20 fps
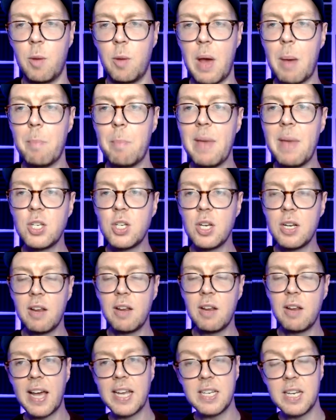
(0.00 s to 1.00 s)
Imagine if
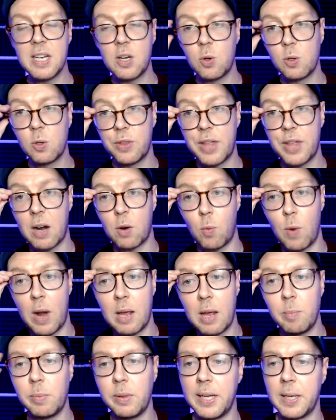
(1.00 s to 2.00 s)
I did all that
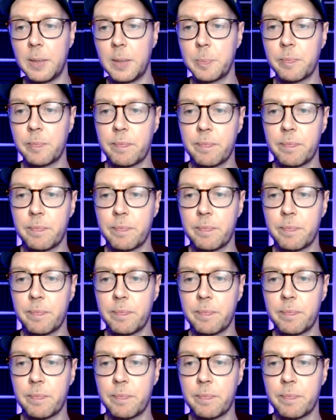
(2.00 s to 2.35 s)
rambling